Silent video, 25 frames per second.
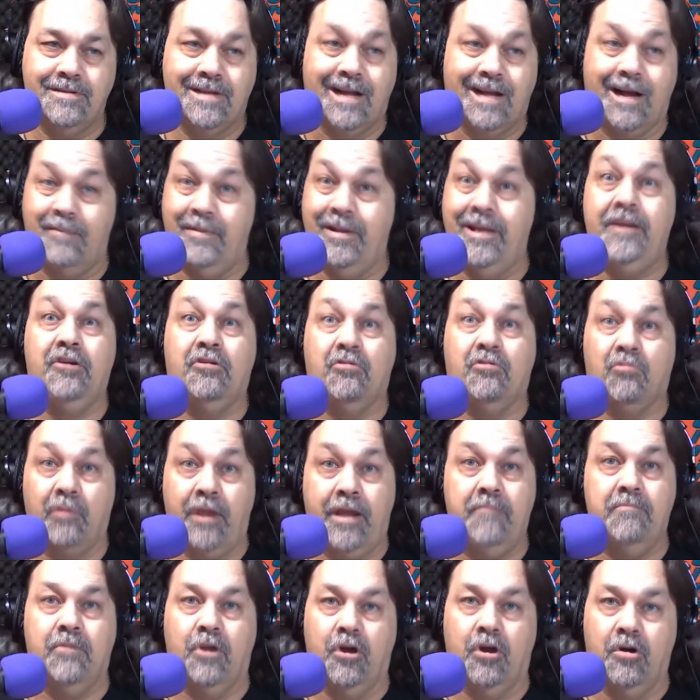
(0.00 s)
How many
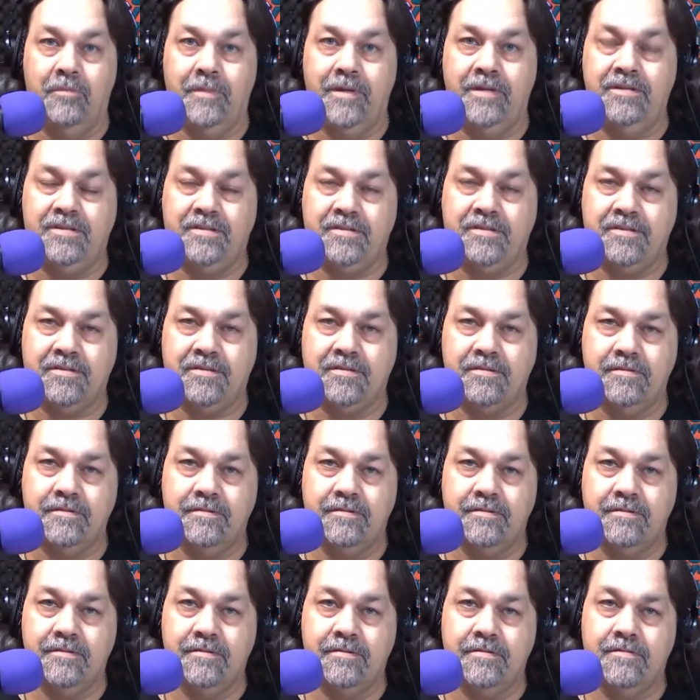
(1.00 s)
great moments?
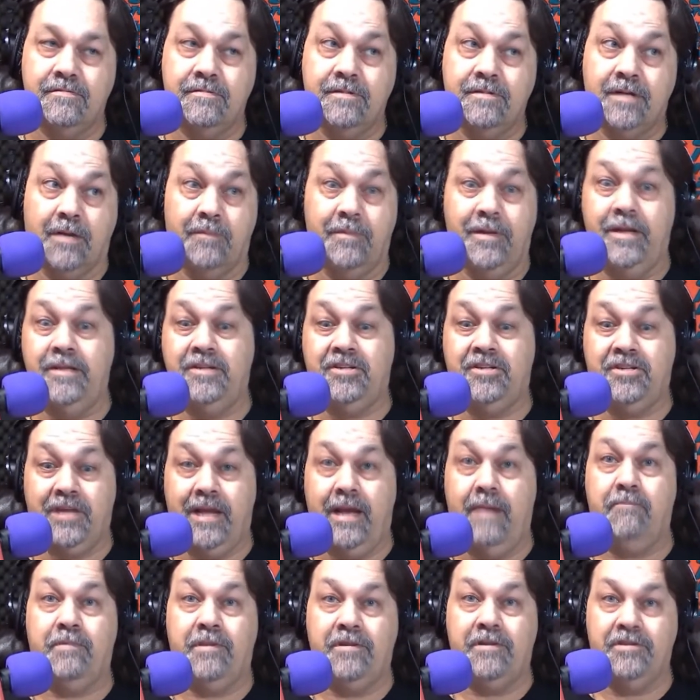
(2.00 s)
How many
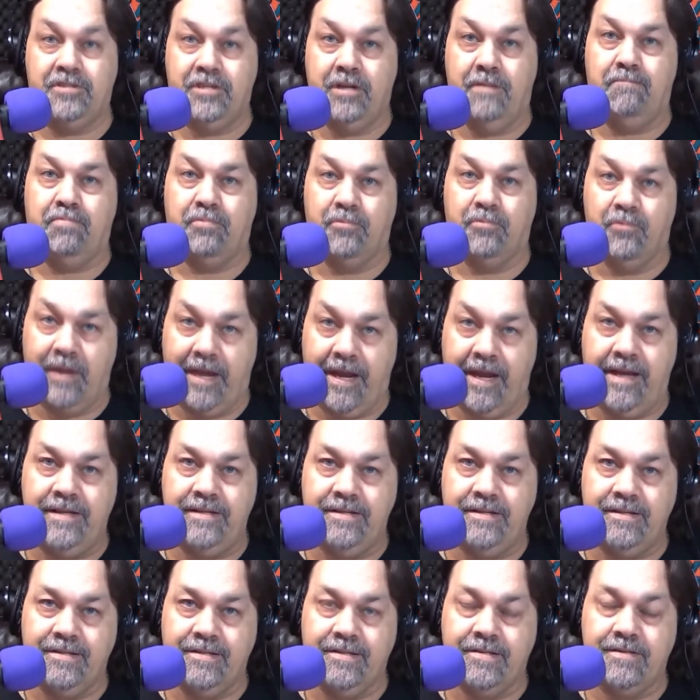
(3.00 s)
championship
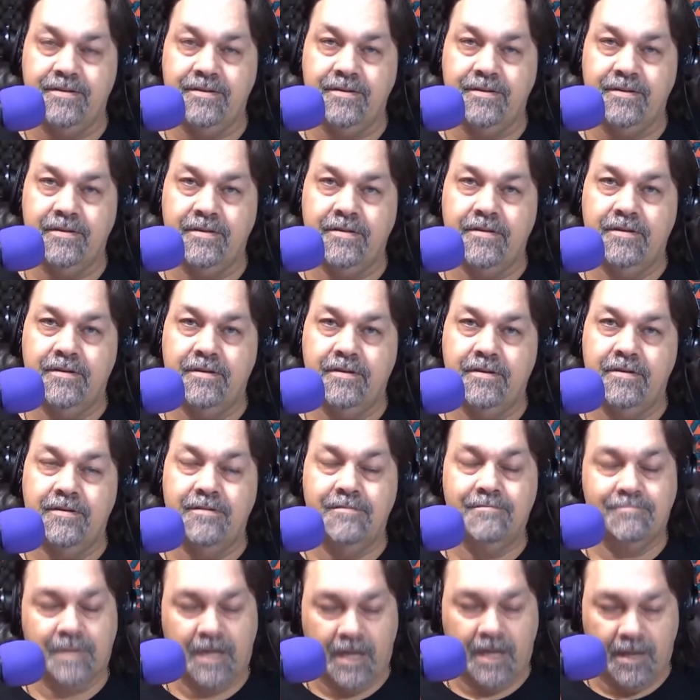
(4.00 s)
parades?
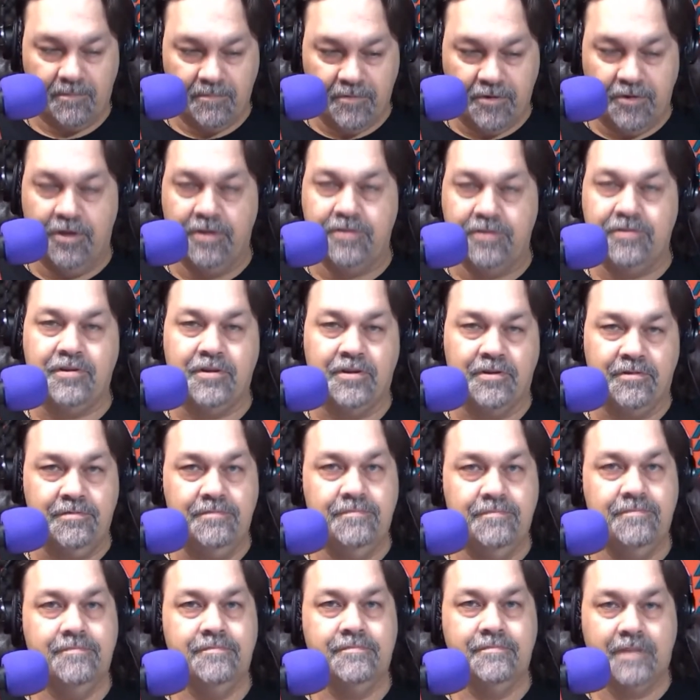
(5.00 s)
I'm good, dude.
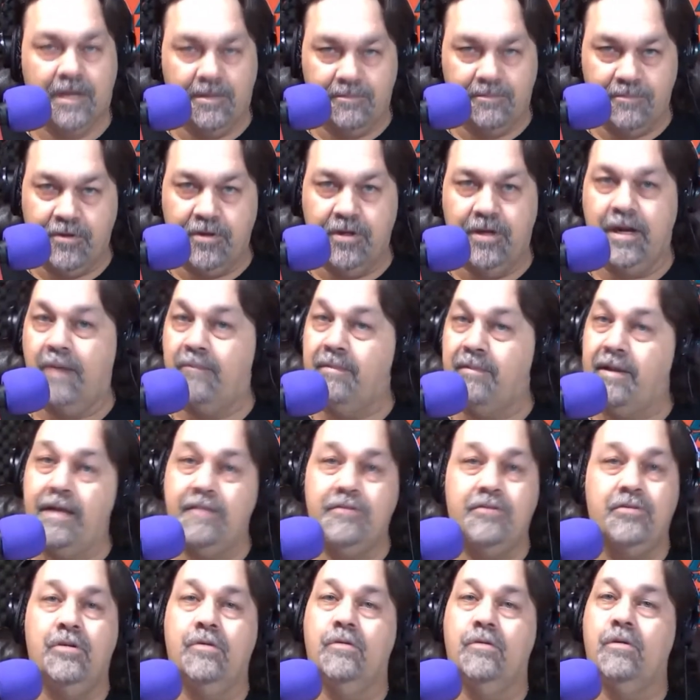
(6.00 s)
I'm good. I'm
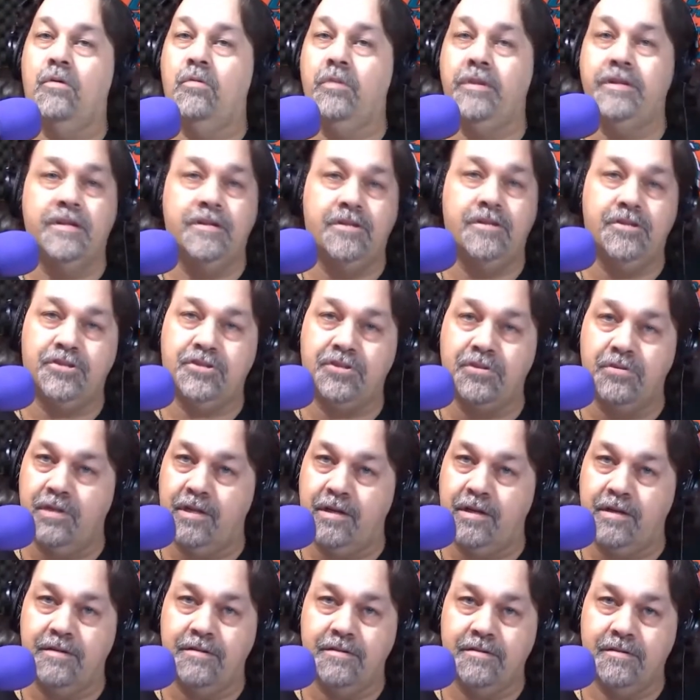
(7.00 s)
not doing what we did to
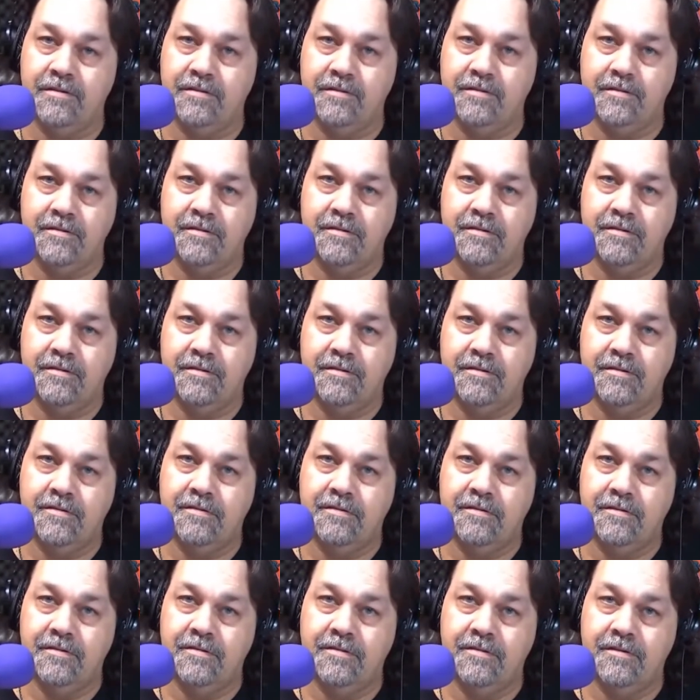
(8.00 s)
Shula.
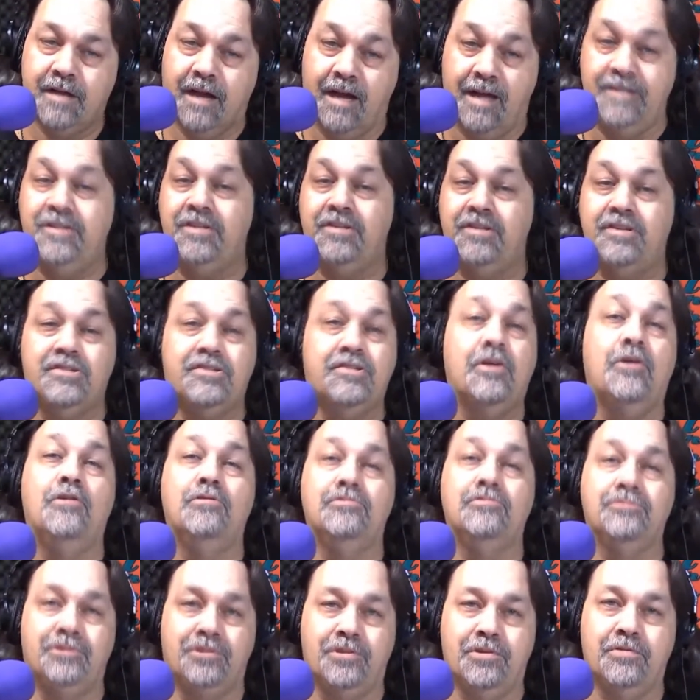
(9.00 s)
I just
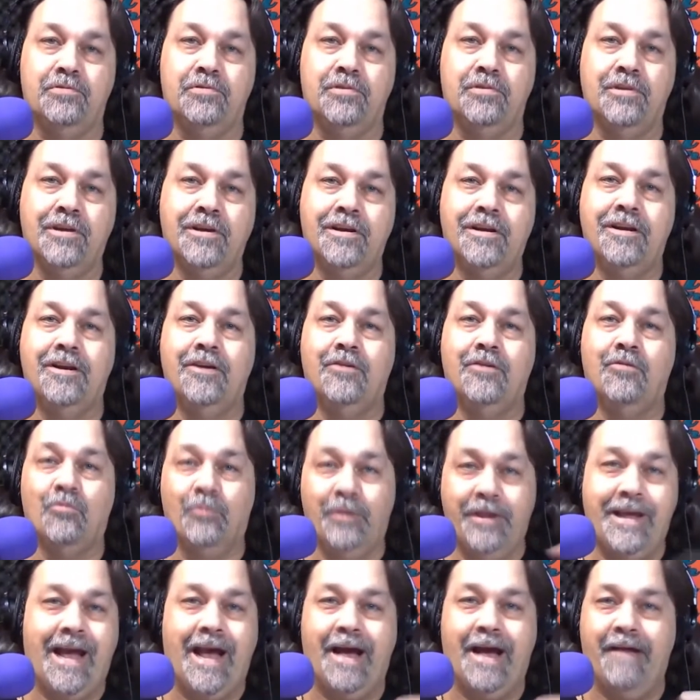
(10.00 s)
told you
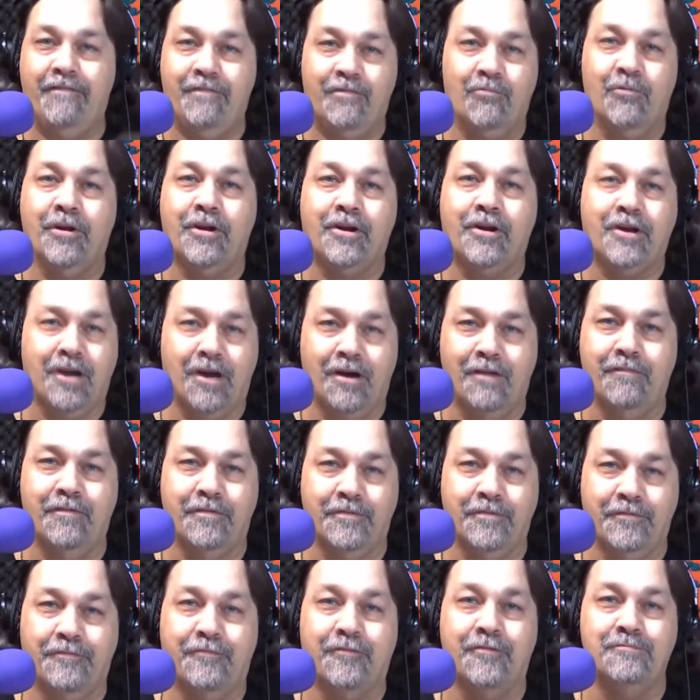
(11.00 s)
we haven't
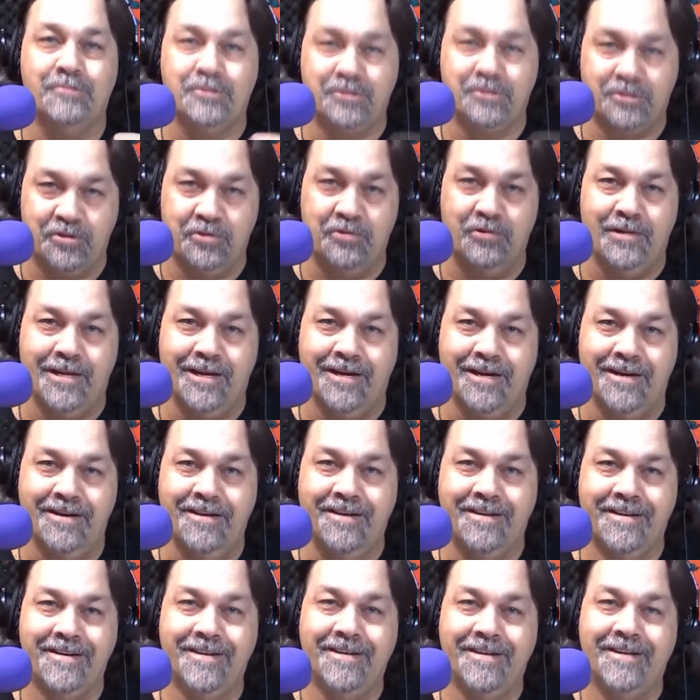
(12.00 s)
recovered from
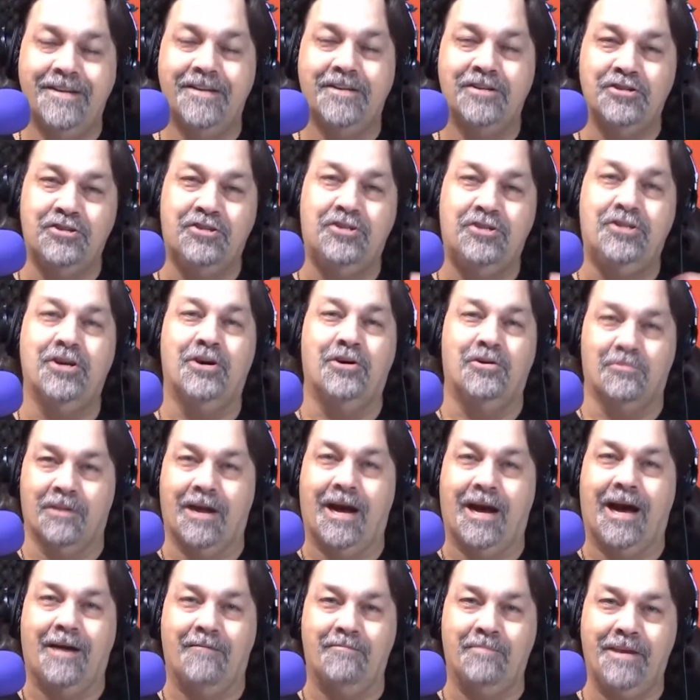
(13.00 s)
Shula, Joe
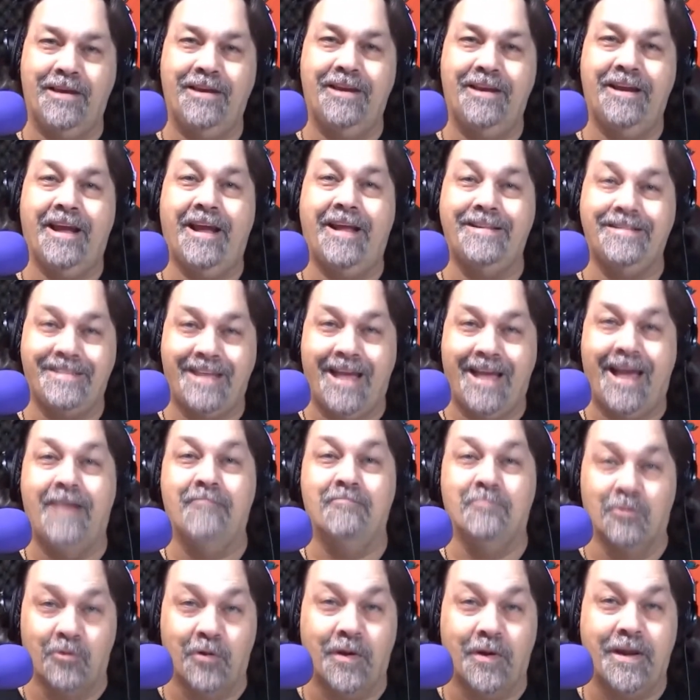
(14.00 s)
Robbie, and
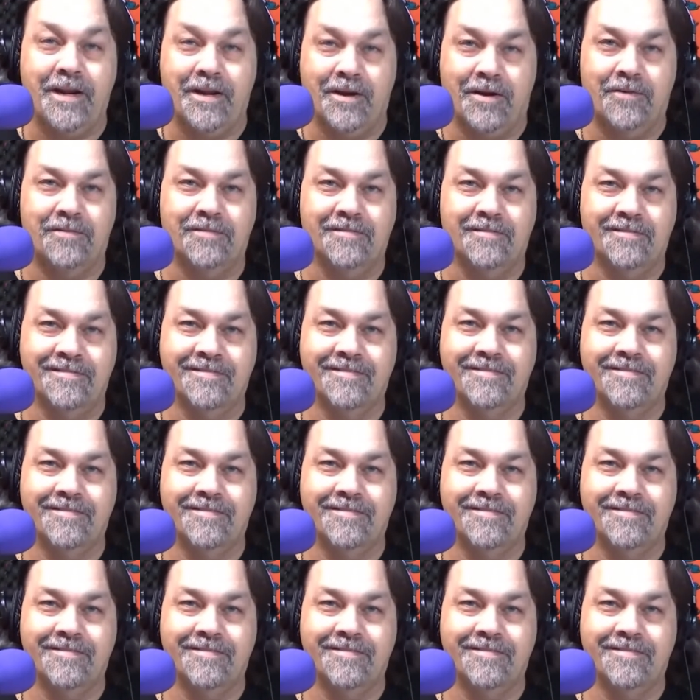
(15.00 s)
Dan Marino.